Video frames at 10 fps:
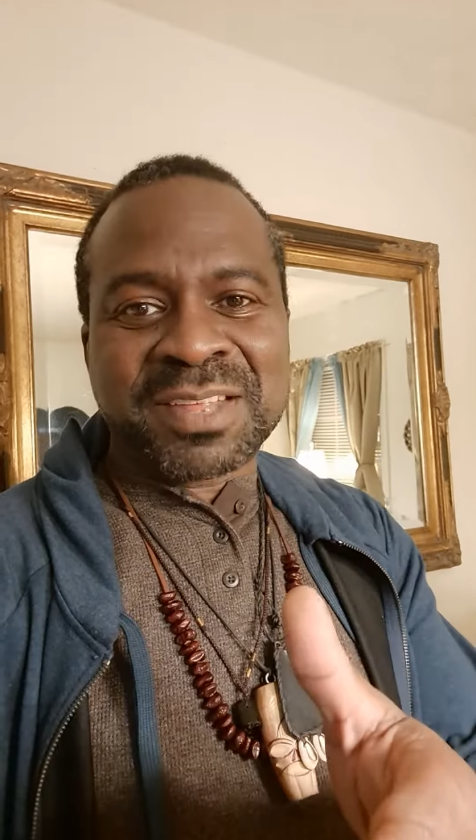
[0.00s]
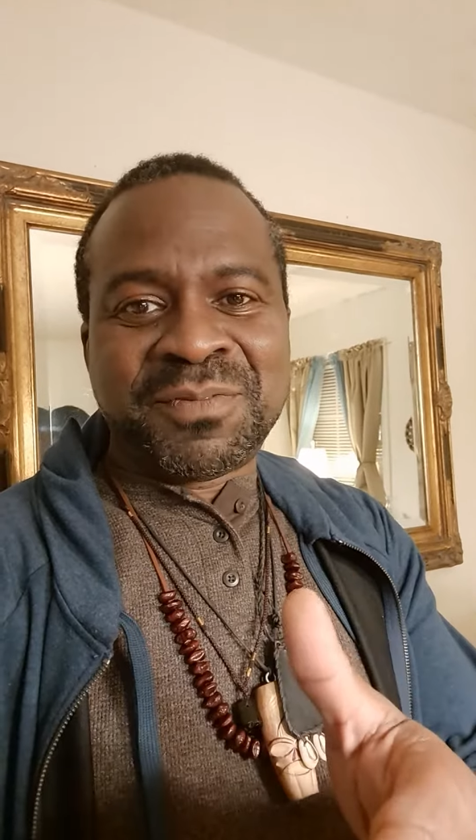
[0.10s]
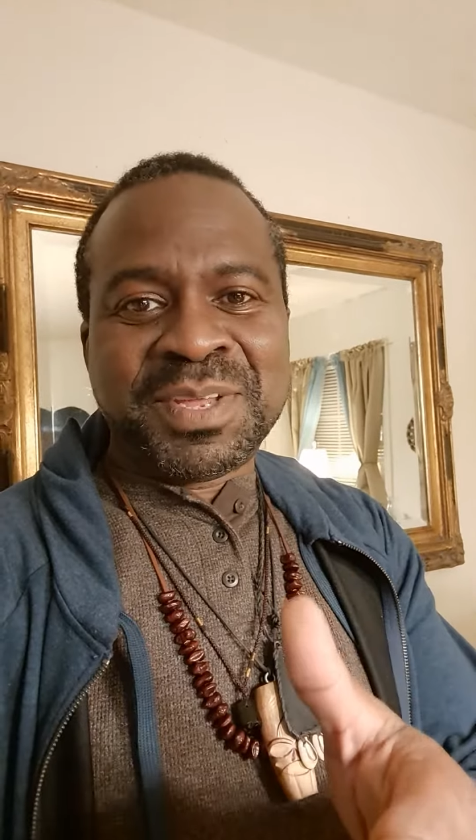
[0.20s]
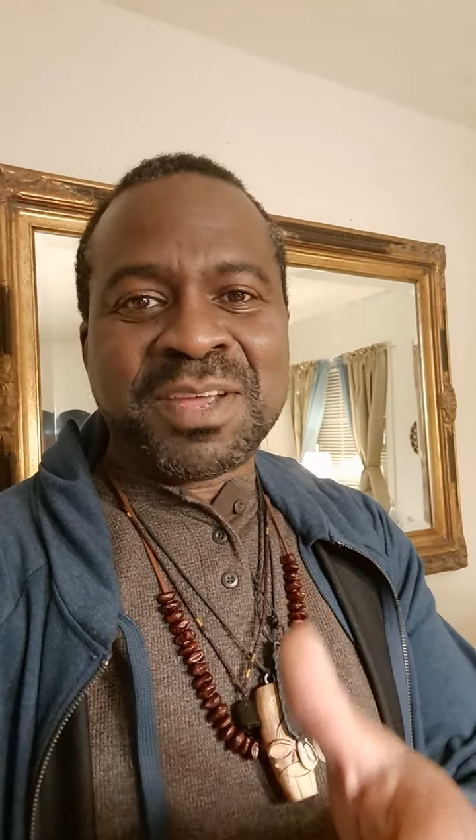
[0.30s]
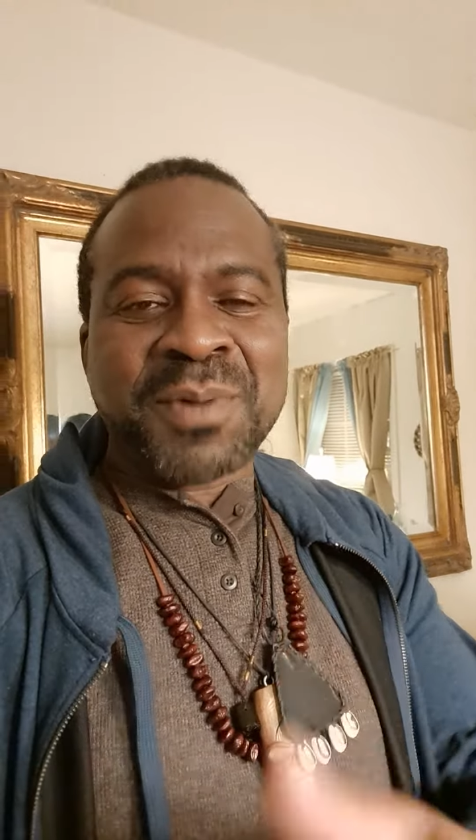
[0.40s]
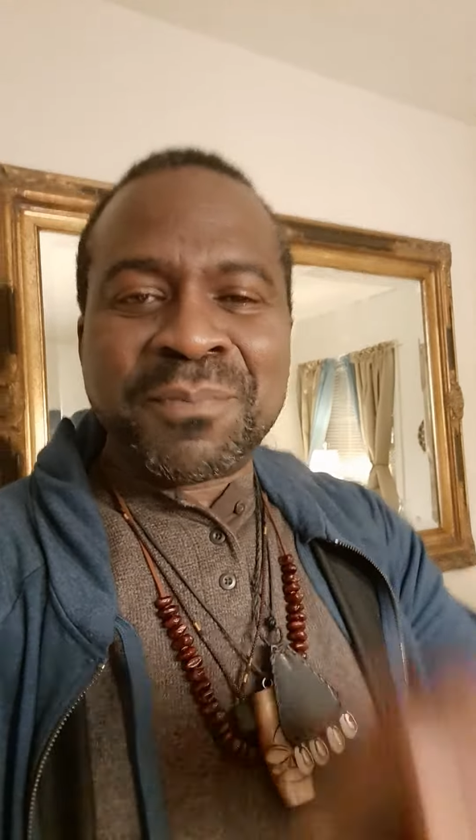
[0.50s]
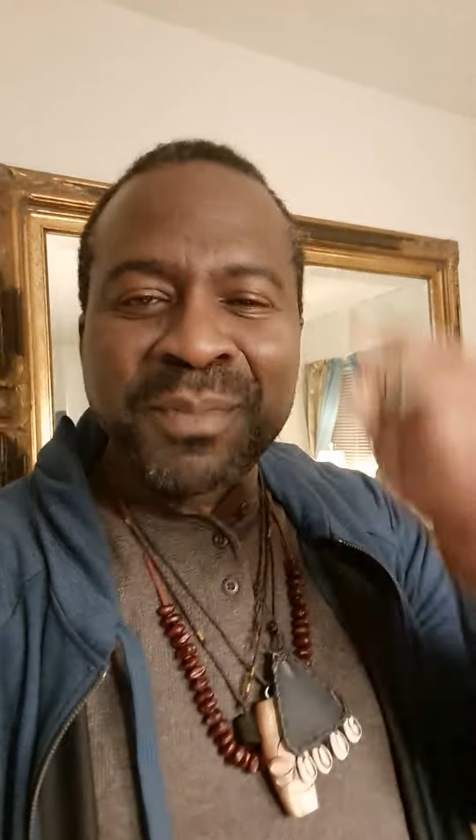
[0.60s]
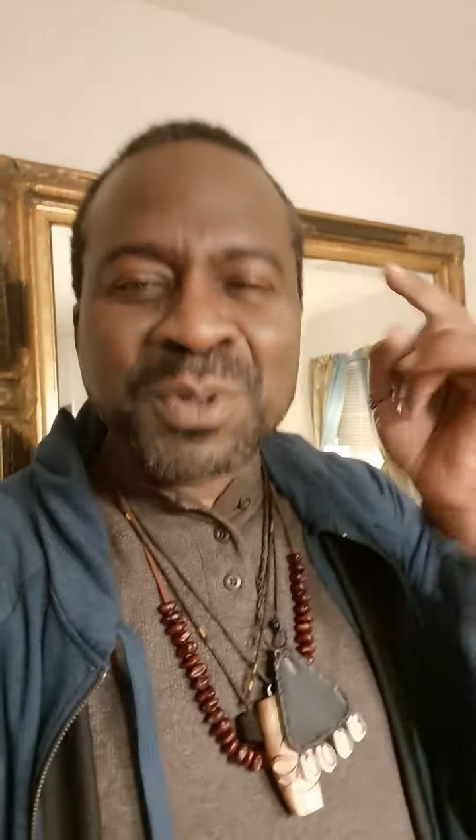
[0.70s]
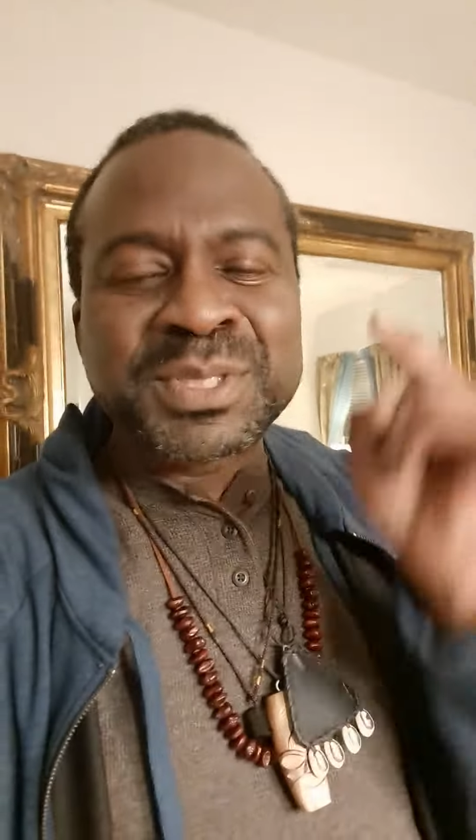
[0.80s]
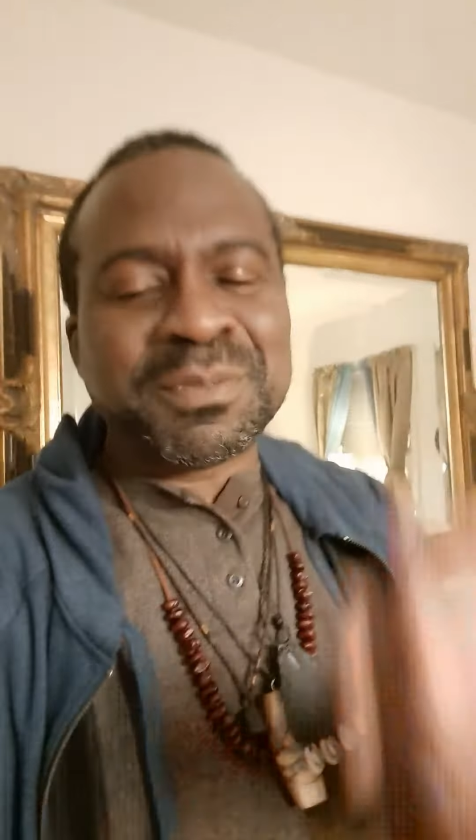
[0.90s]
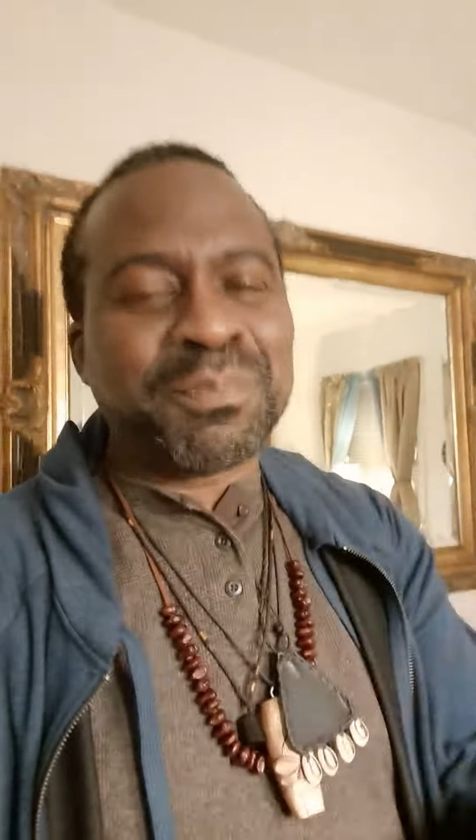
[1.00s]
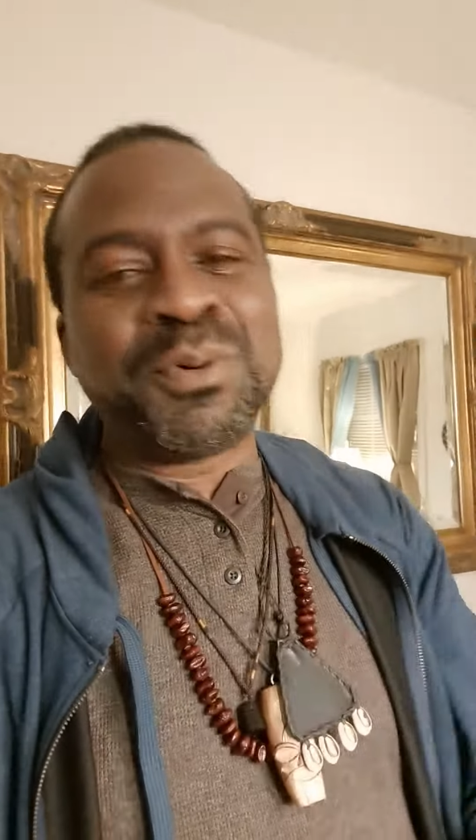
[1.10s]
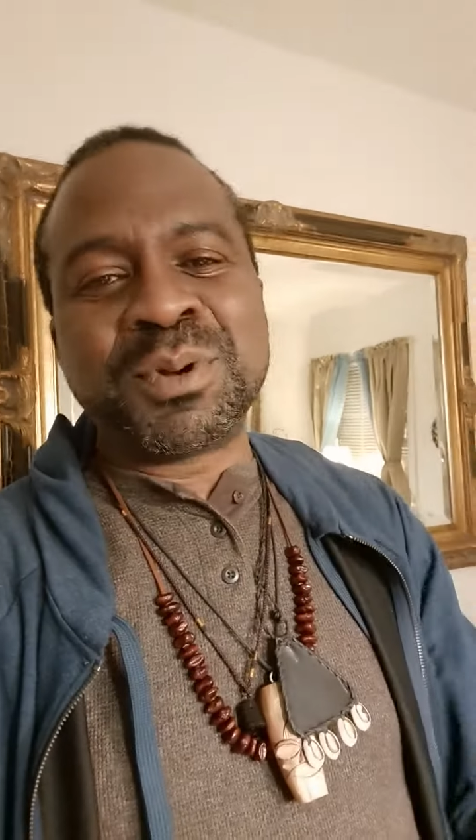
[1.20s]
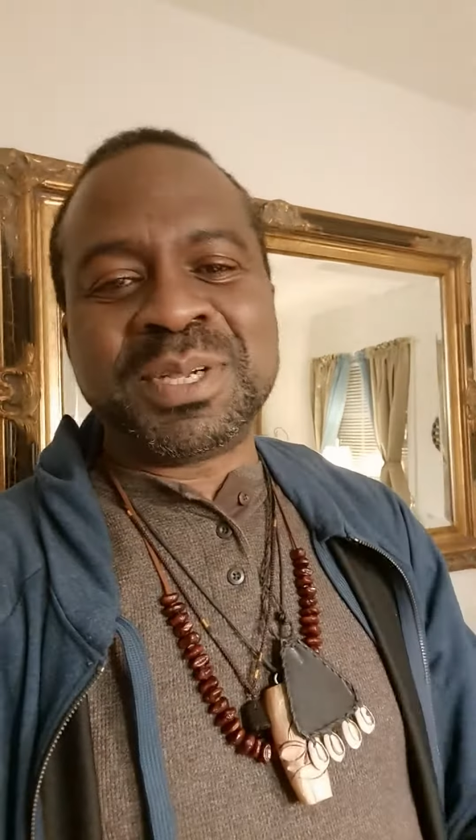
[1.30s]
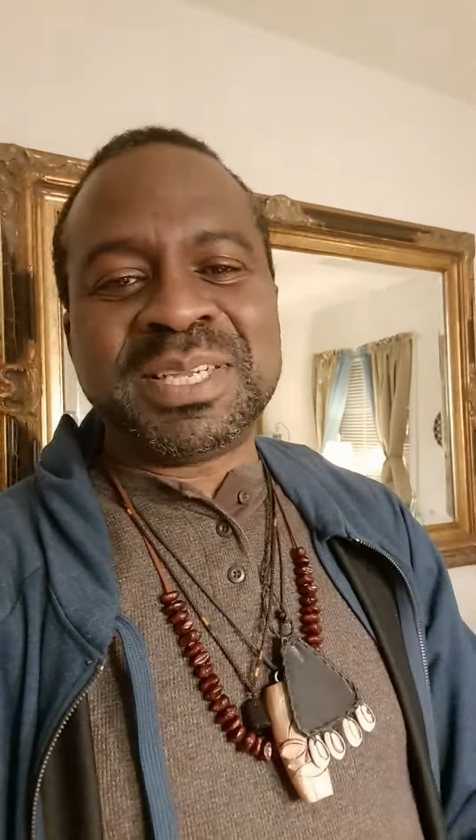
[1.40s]
to the video. But most
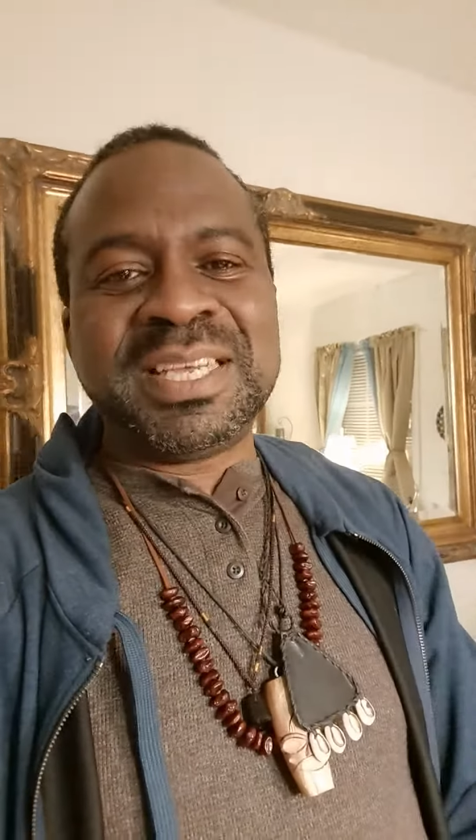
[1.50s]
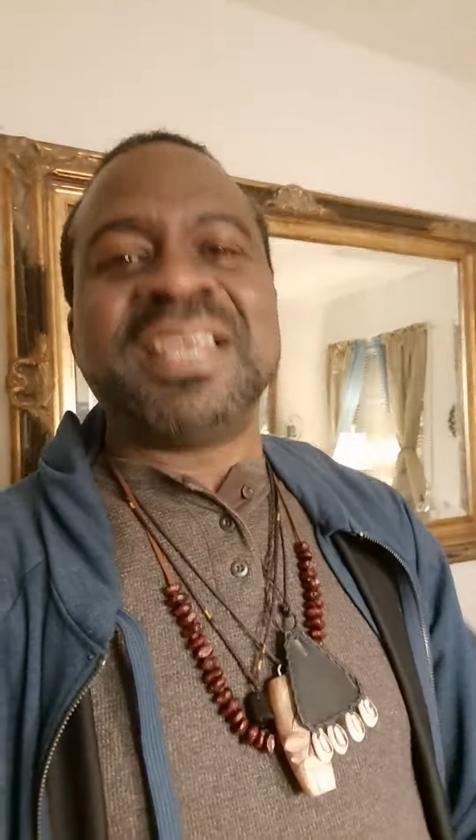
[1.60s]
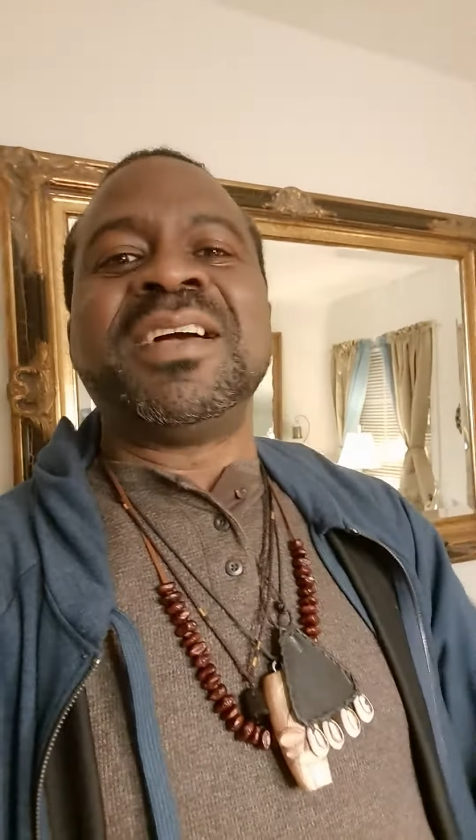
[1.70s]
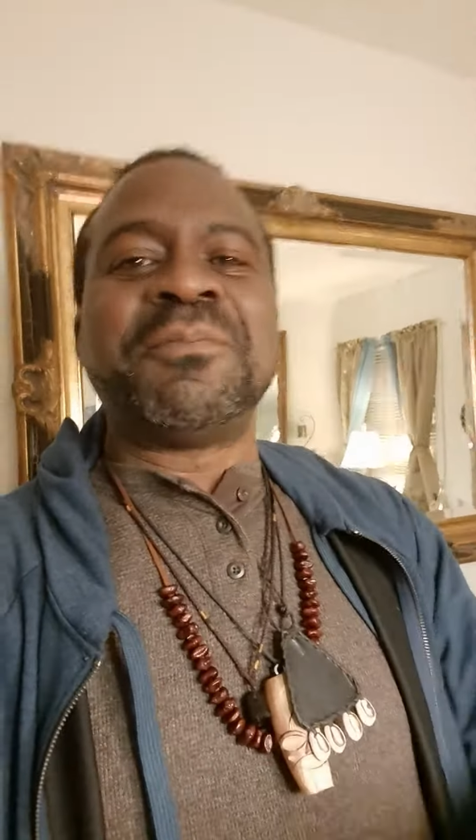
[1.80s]
importantly,